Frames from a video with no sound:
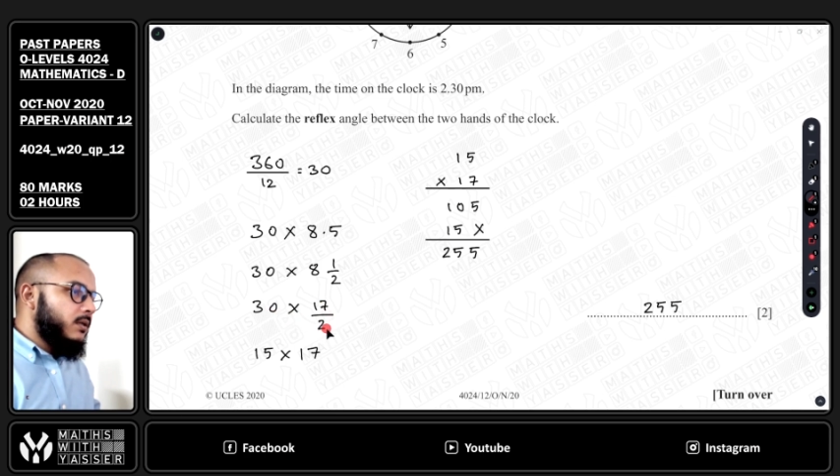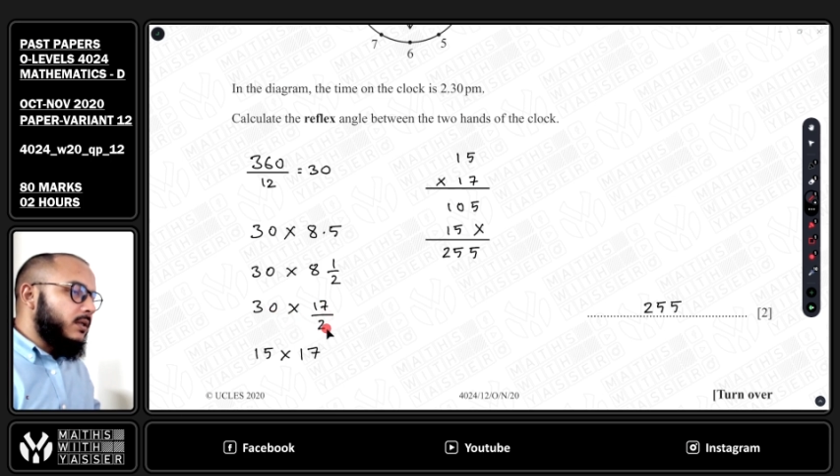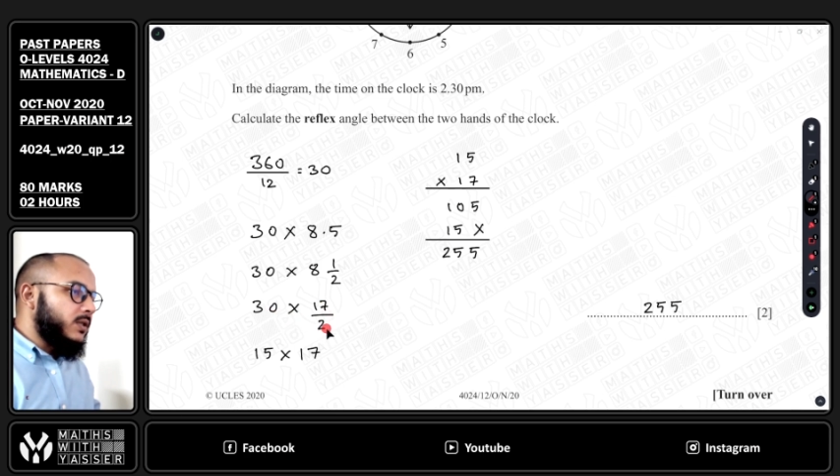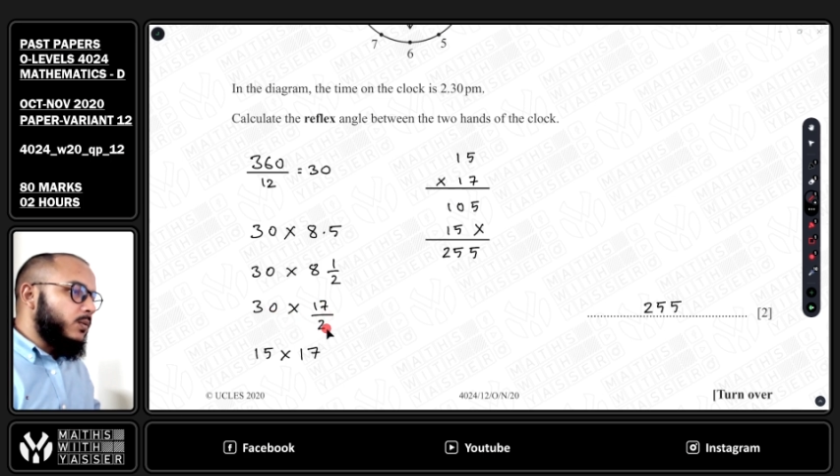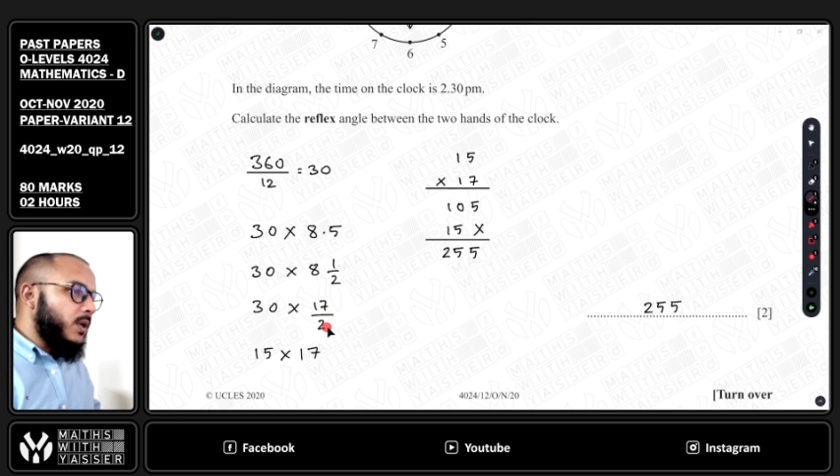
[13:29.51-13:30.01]

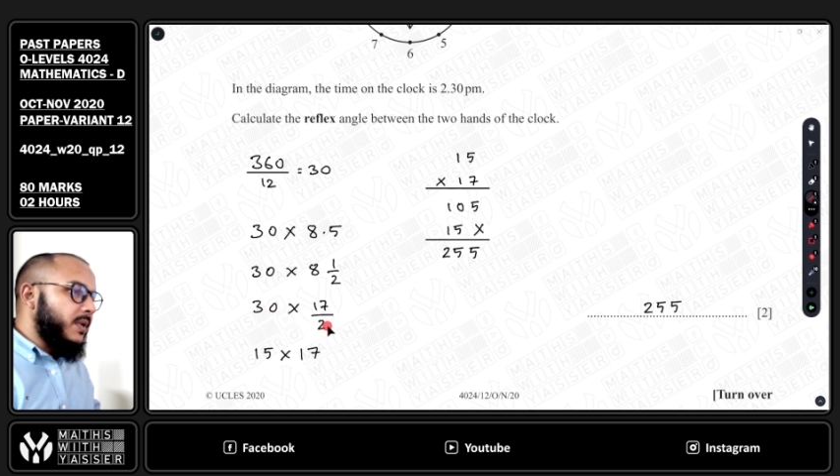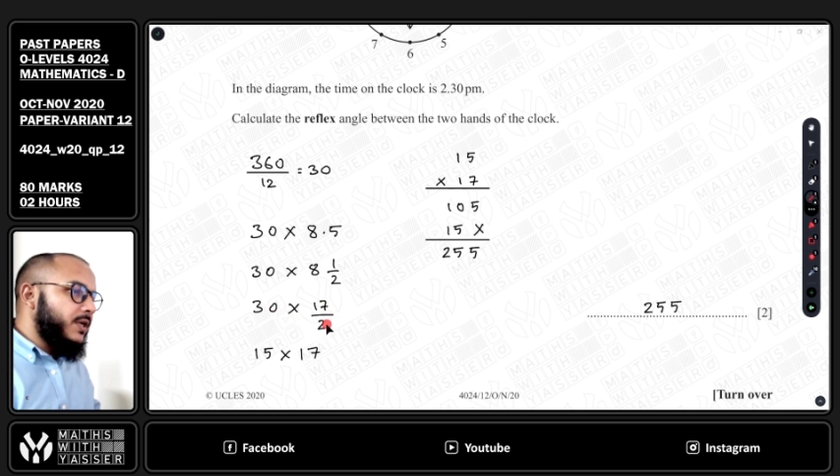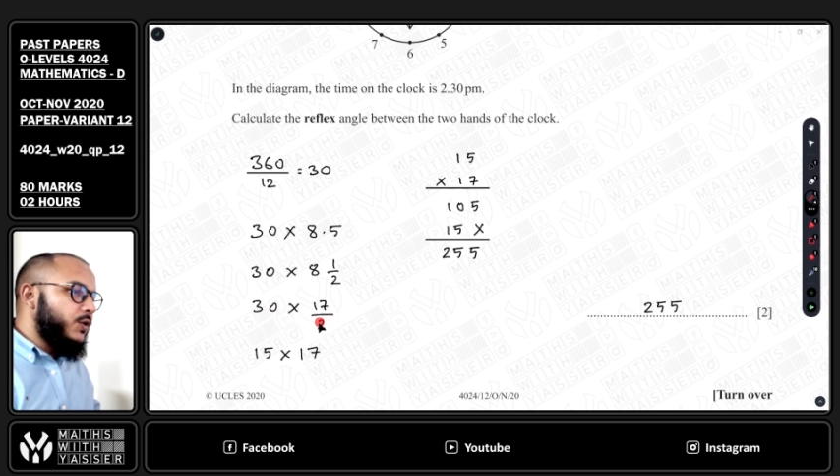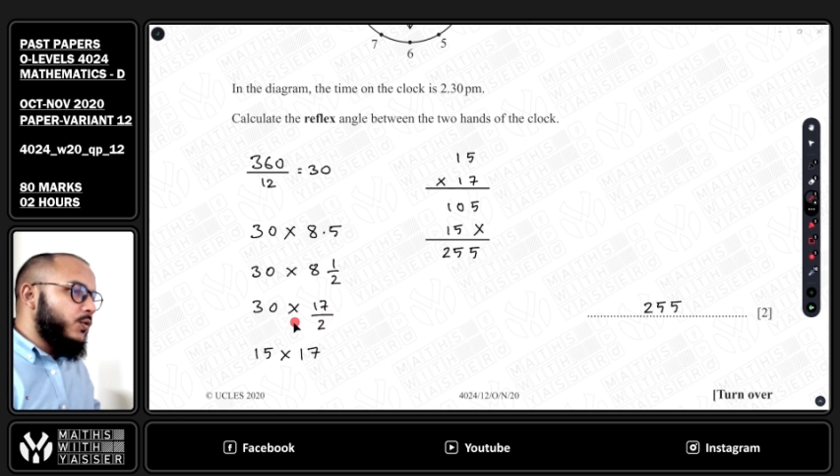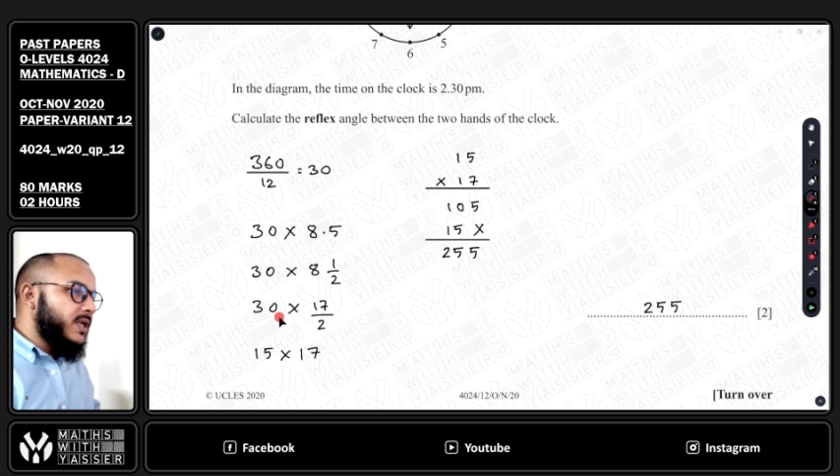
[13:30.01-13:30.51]
This will
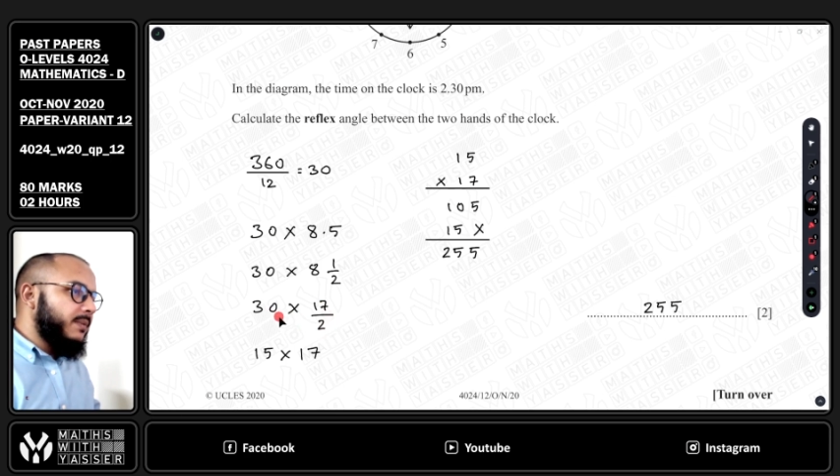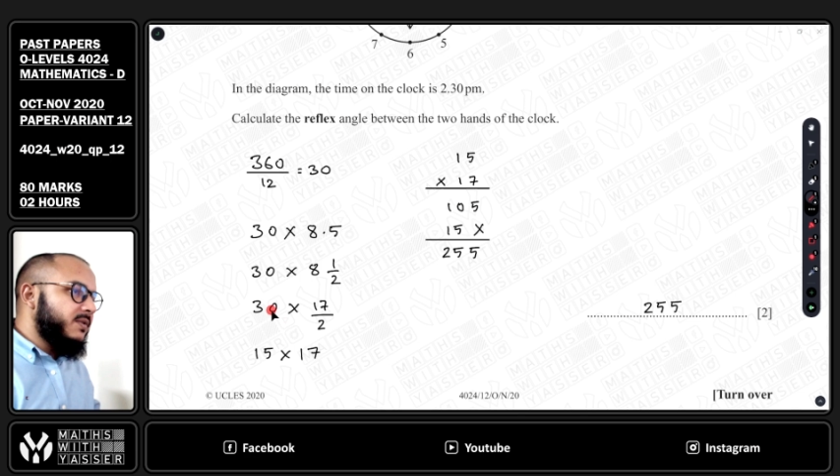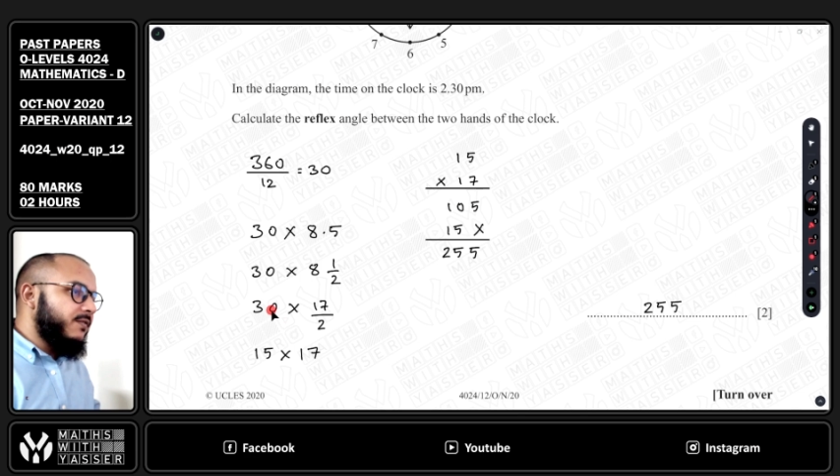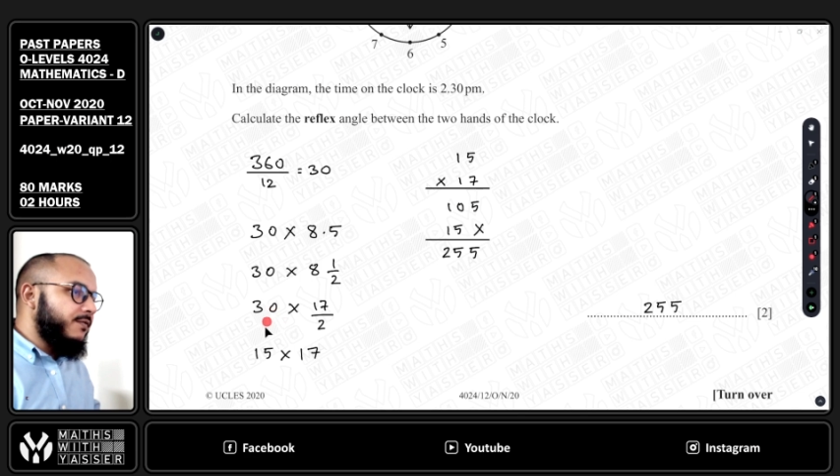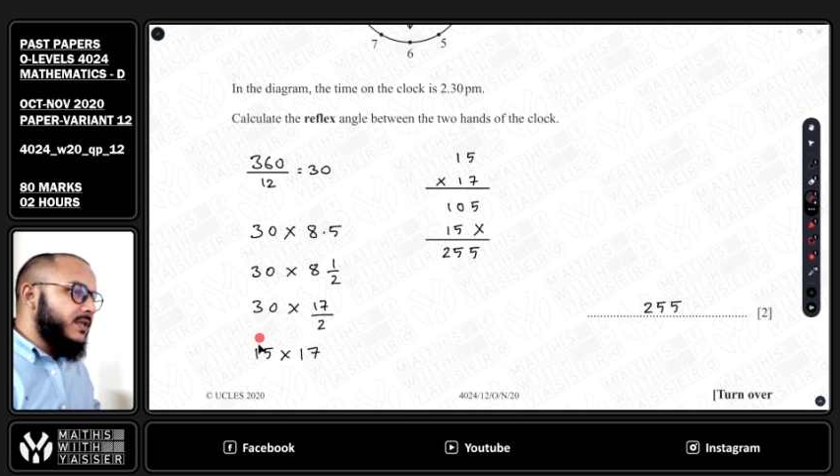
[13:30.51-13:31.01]
be 2
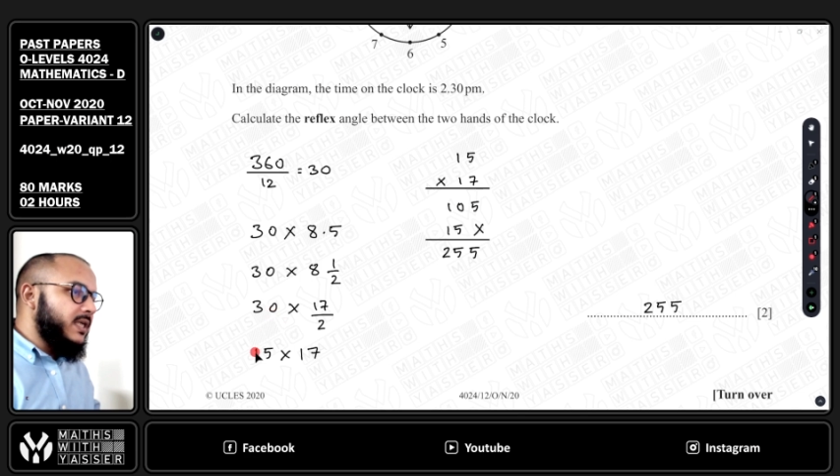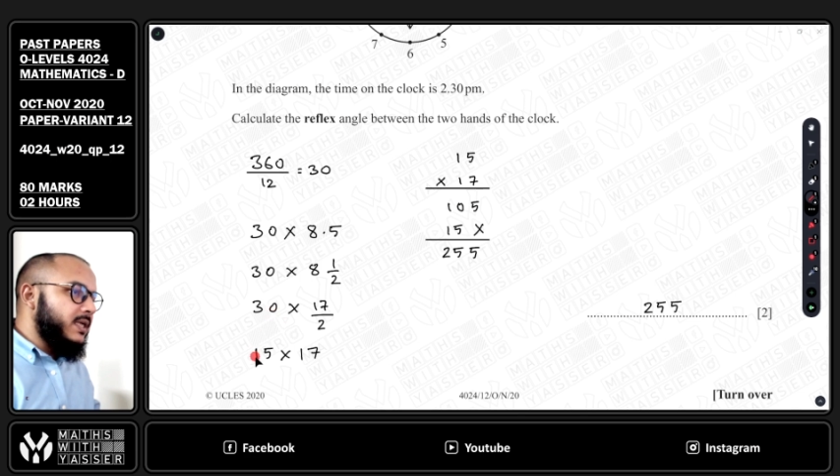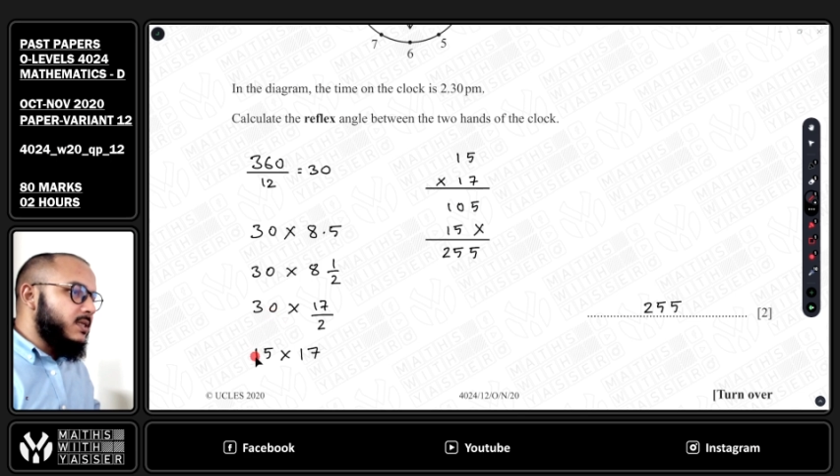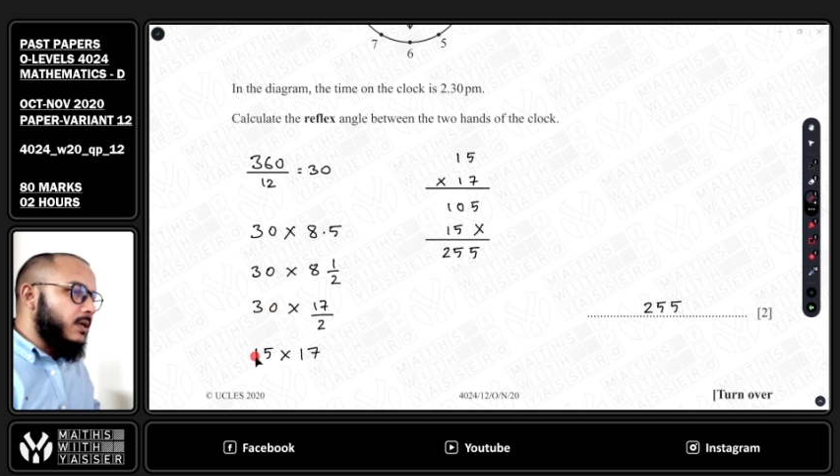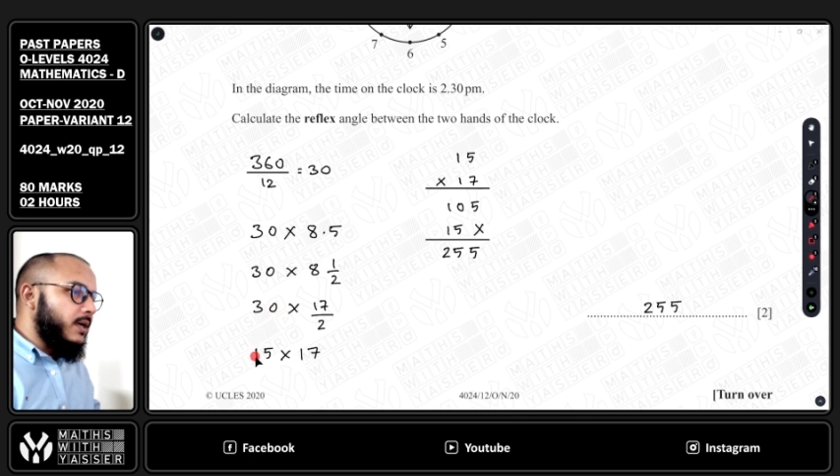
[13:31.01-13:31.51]
times 15
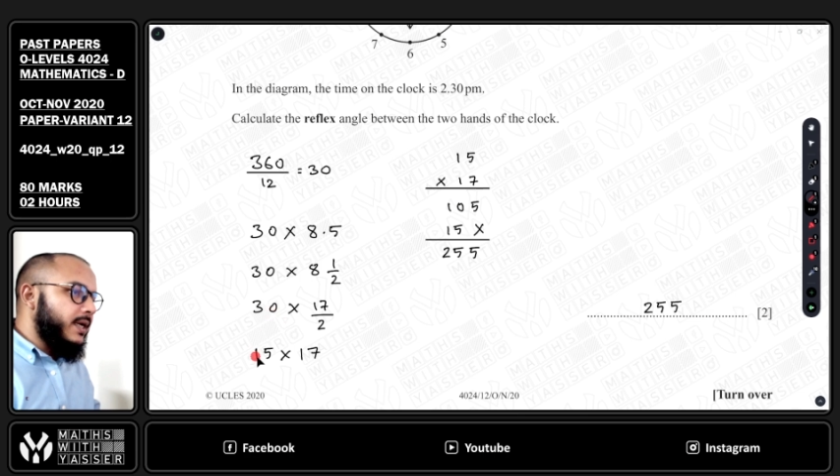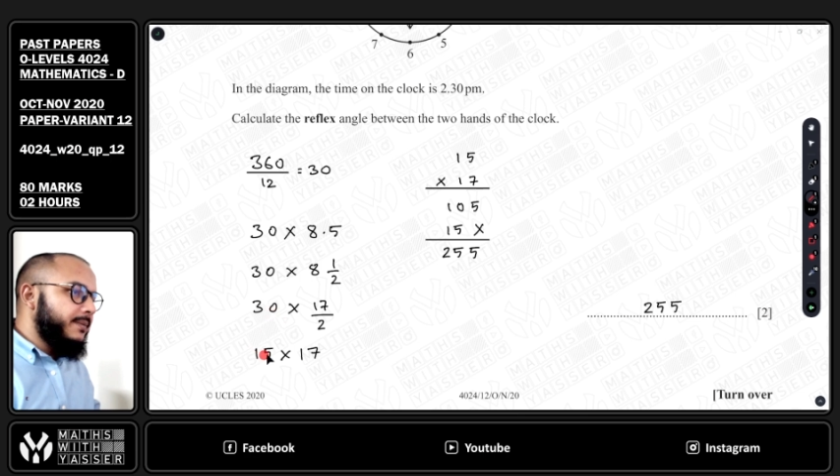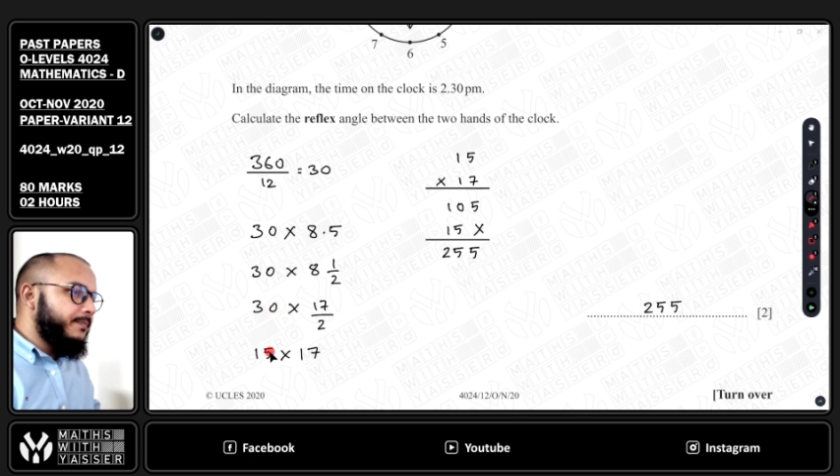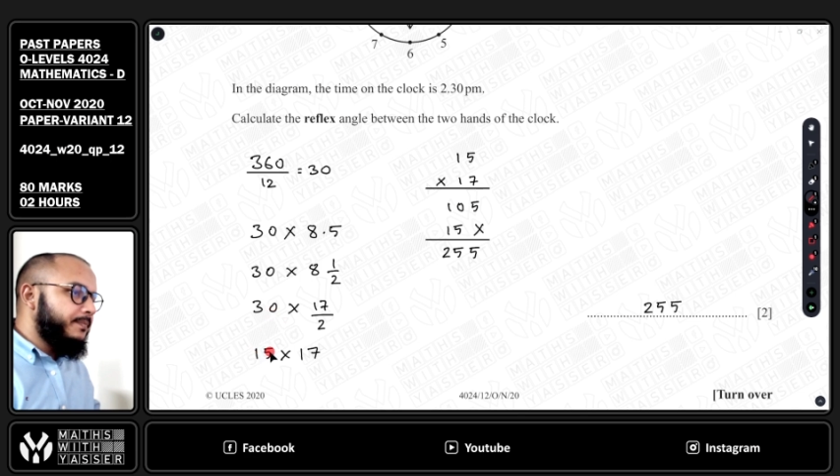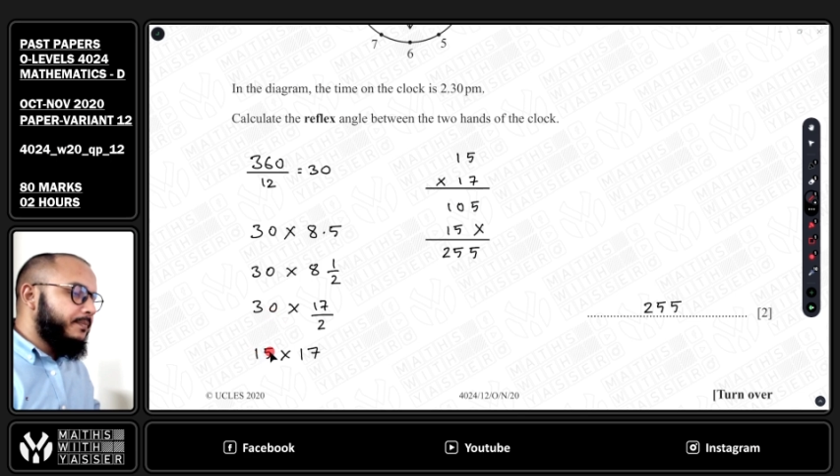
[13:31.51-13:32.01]
is 30.